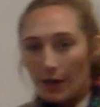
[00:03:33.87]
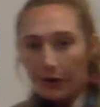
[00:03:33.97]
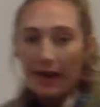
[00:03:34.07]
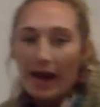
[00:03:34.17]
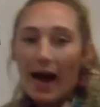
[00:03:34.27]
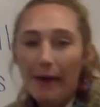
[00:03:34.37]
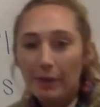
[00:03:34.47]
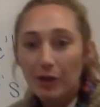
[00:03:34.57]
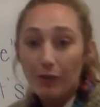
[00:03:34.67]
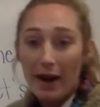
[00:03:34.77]
Okay, I'm
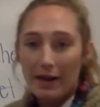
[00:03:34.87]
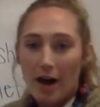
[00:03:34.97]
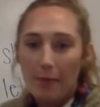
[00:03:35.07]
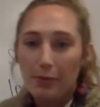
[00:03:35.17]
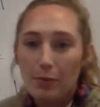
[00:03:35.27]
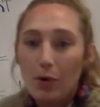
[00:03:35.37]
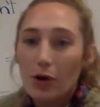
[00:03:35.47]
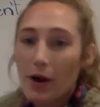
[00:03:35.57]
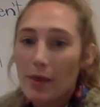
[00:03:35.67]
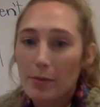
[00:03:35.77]
going to write a couple more
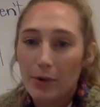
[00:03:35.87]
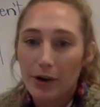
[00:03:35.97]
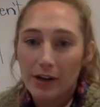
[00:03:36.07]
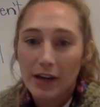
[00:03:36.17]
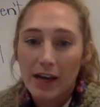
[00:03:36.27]
on the board